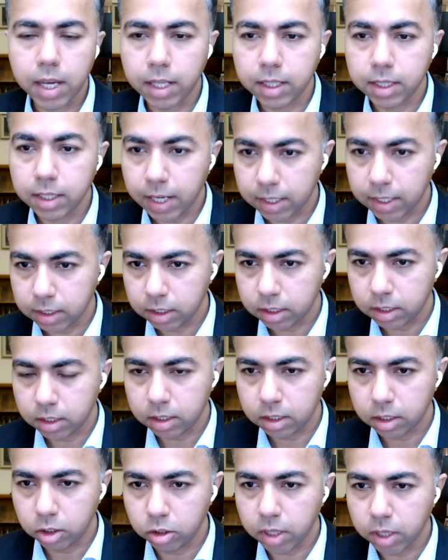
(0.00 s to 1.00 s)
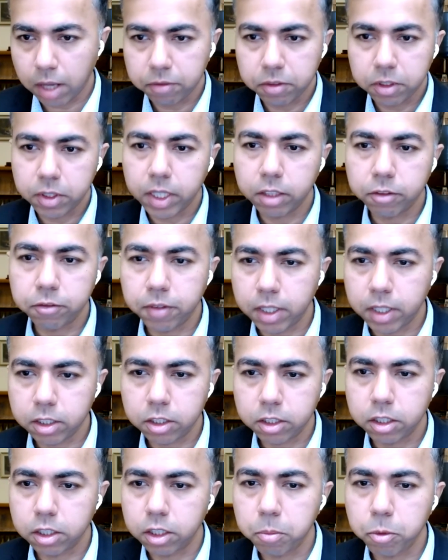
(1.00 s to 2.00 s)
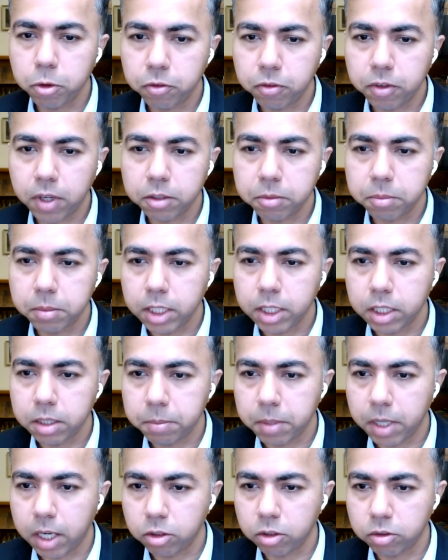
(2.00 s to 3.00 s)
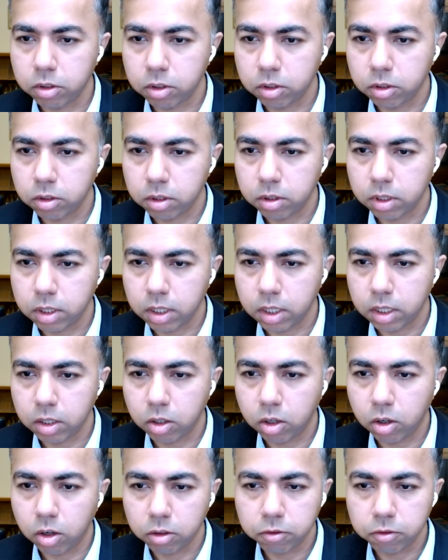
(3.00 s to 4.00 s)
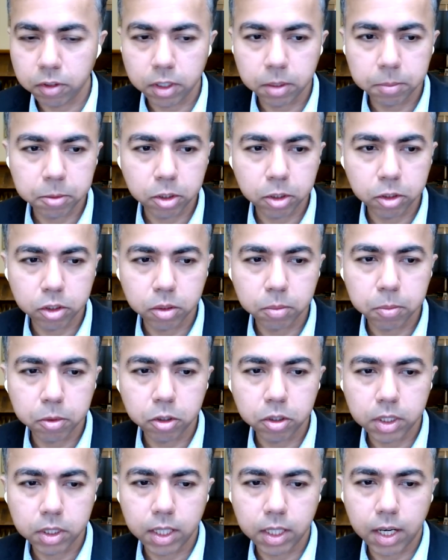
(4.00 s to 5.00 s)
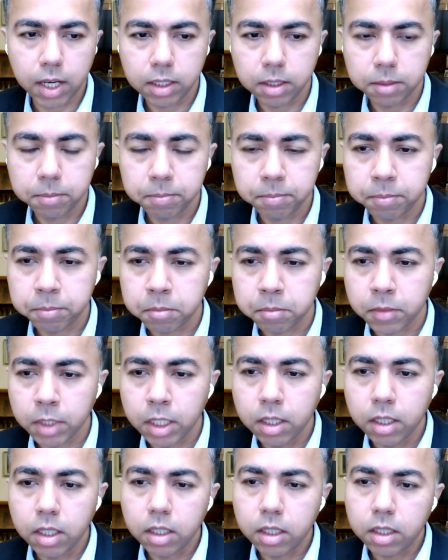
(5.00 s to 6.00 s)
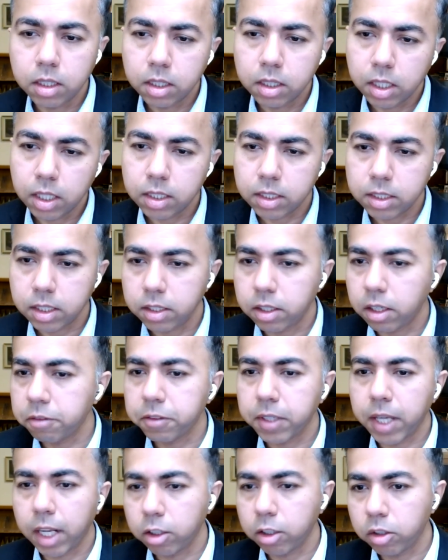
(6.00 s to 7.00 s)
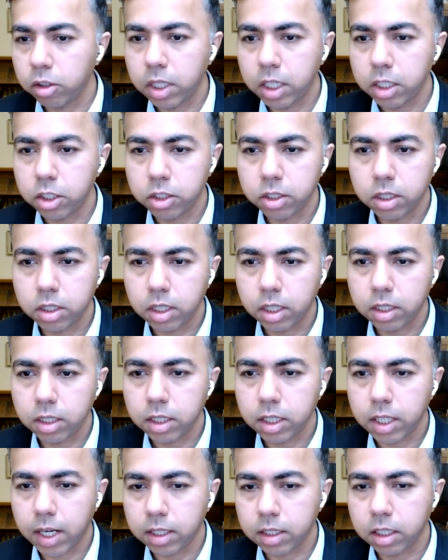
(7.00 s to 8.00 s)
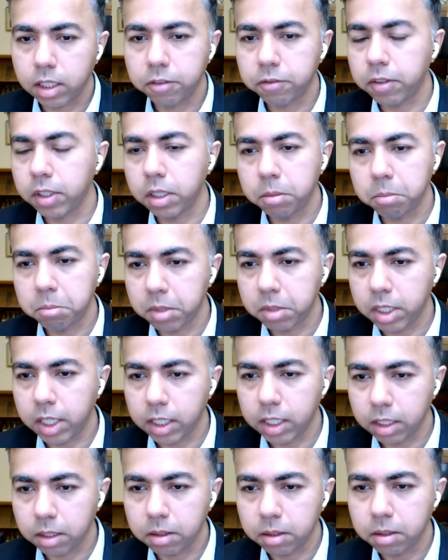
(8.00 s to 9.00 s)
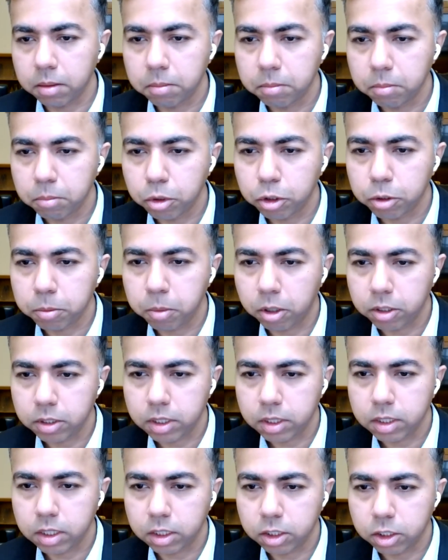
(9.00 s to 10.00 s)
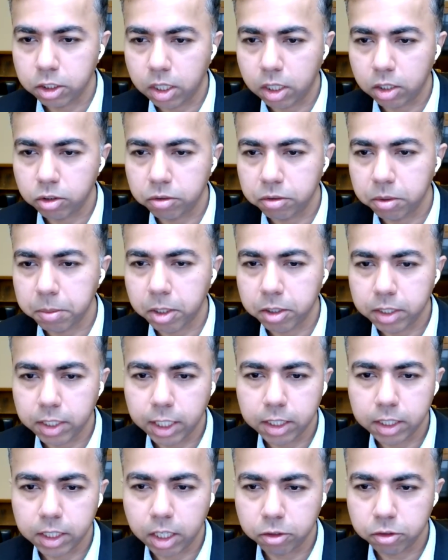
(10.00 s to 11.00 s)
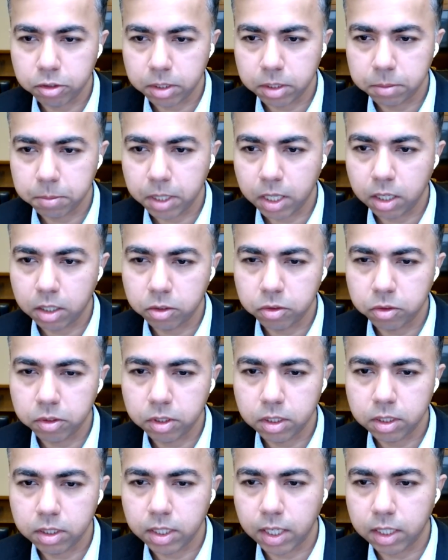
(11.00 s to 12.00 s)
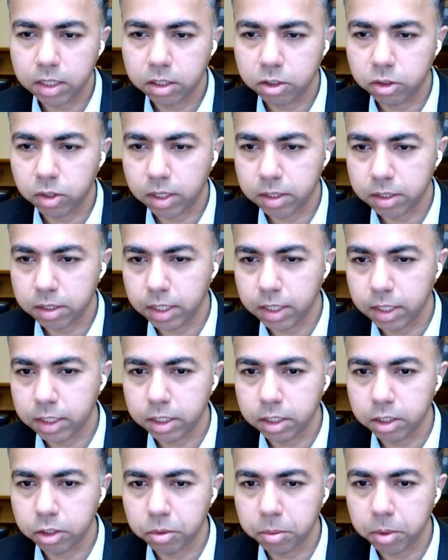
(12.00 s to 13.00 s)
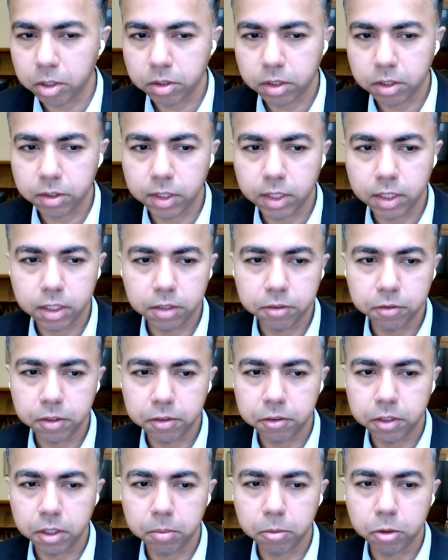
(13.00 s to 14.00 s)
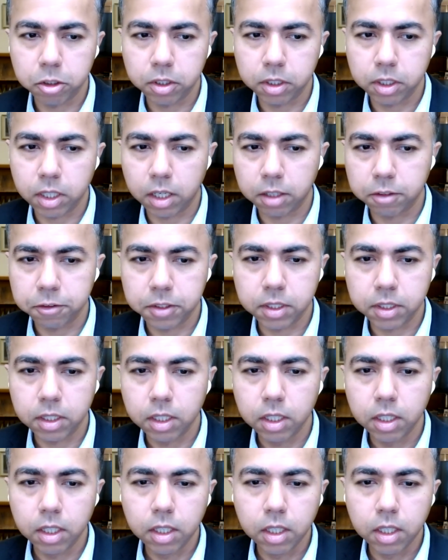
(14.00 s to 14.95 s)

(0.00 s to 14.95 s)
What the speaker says: and that you have a ring-fenced £3.5 million envelope to support that. There is a rough calculation done that if we take a book processing charge of about £10,000, that translates into about 350 monographs.